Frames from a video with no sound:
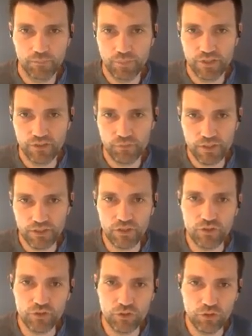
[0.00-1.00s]
piece of pizza
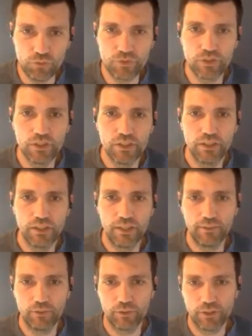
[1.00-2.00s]
consumed,
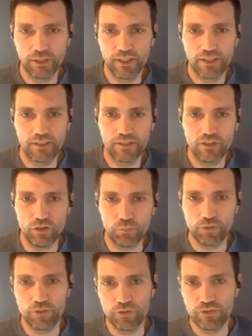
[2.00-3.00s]
or again, unit
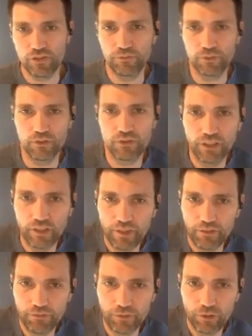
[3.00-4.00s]
produced if we're talking
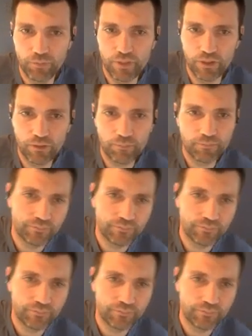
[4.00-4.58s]
about a firm here.